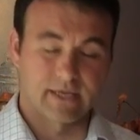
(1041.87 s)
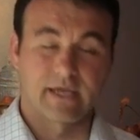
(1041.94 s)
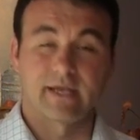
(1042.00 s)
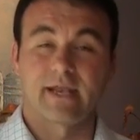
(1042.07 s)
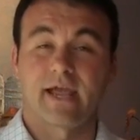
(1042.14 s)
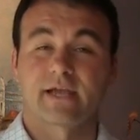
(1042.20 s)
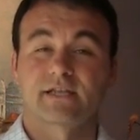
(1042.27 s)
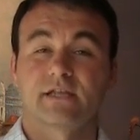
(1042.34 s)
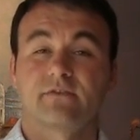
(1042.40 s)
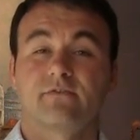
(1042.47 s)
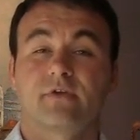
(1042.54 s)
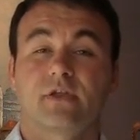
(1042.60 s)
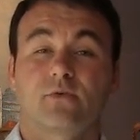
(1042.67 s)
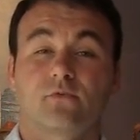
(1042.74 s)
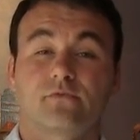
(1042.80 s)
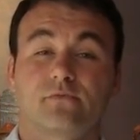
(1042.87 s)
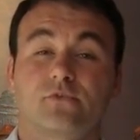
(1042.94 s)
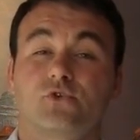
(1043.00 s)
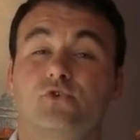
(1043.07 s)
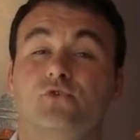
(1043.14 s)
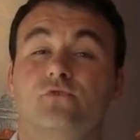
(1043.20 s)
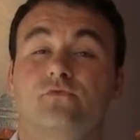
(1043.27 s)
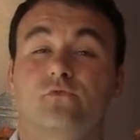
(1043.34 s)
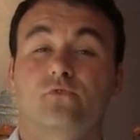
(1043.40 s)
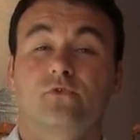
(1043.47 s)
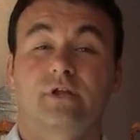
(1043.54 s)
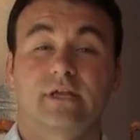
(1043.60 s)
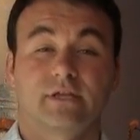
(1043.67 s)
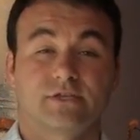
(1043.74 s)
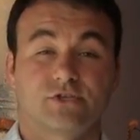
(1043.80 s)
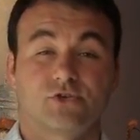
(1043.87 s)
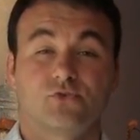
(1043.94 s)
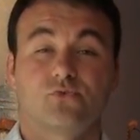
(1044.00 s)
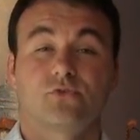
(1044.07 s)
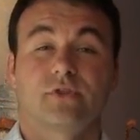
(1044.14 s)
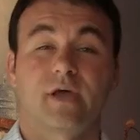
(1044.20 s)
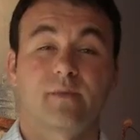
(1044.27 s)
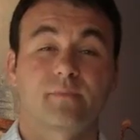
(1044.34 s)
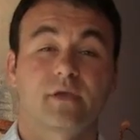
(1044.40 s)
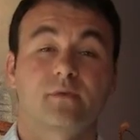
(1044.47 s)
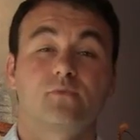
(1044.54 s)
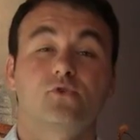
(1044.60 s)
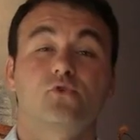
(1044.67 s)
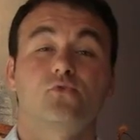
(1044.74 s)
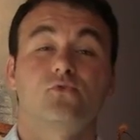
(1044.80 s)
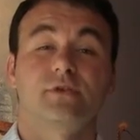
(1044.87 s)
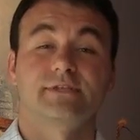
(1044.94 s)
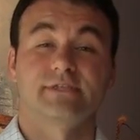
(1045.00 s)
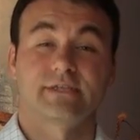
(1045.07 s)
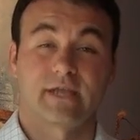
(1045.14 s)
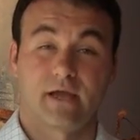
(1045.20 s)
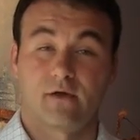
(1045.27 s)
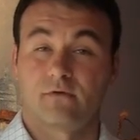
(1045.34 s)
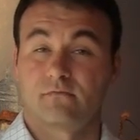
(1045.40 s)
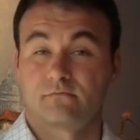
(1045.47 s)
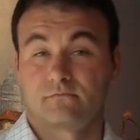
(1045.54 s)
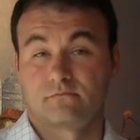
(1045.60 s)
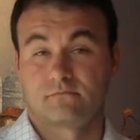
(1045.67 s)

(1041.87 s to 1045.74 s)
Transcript: and active anywhere from 2 to 4 days. You will not be able to rinse it out.